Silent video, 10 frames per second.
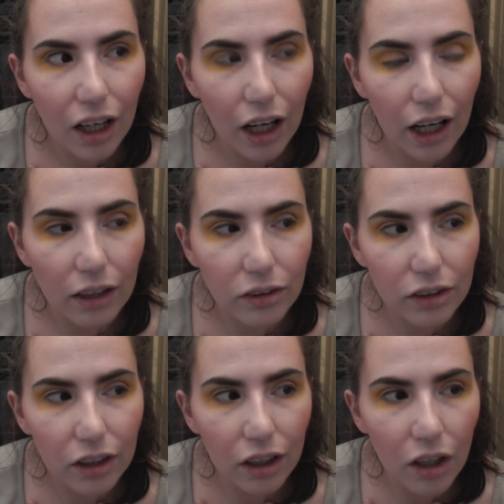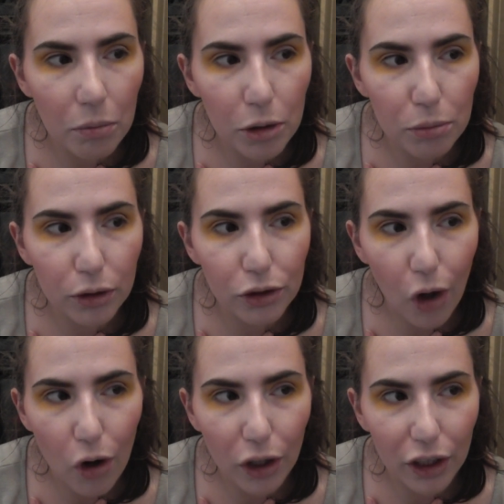And a lot of people are
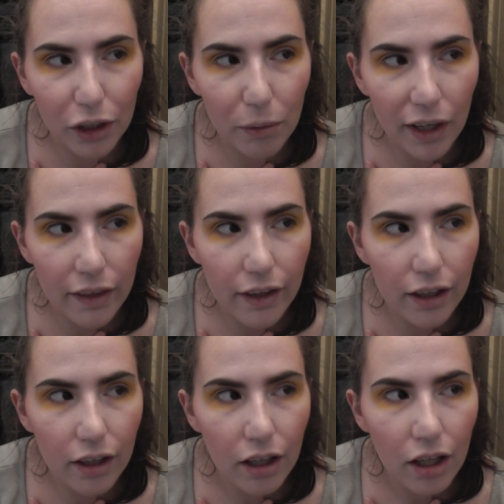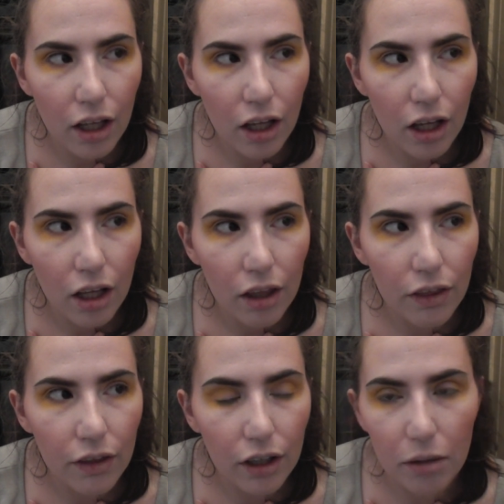talking in a way that
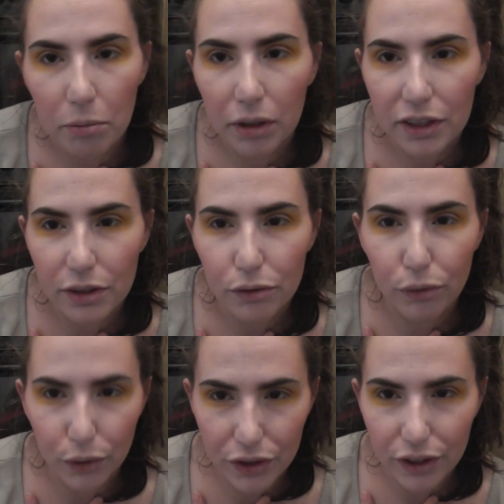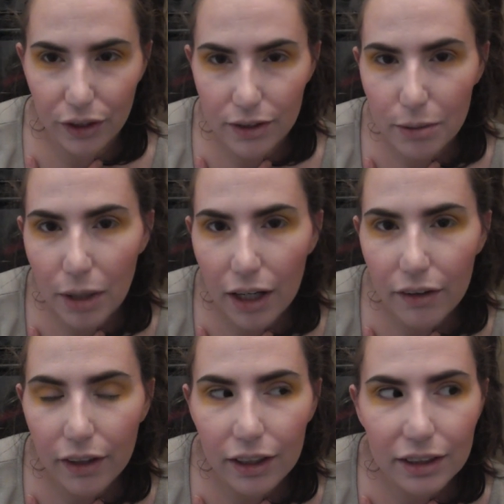the companies are forcing us to buy
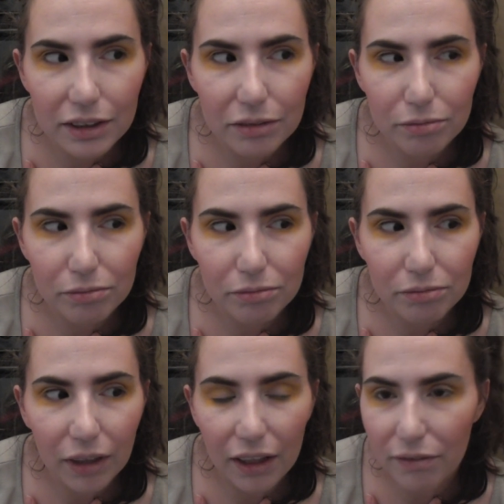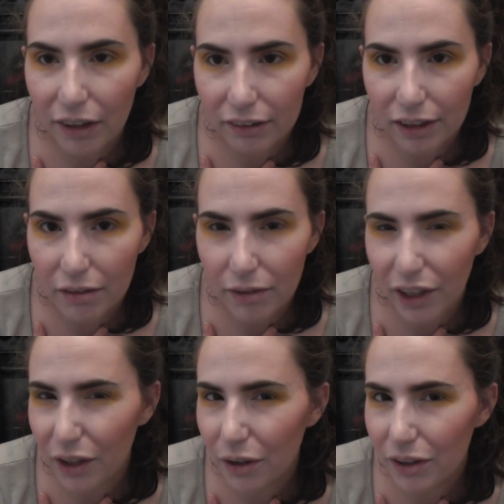things, and I find that
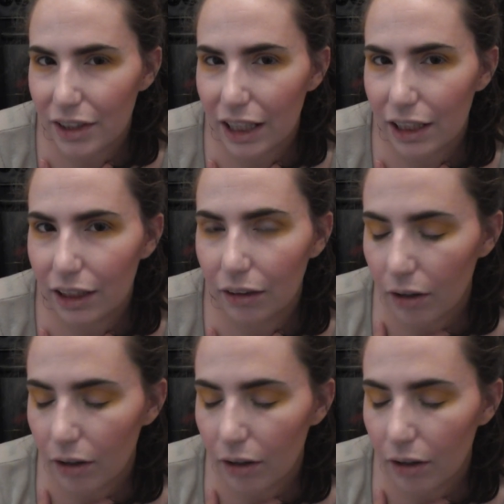very condescending.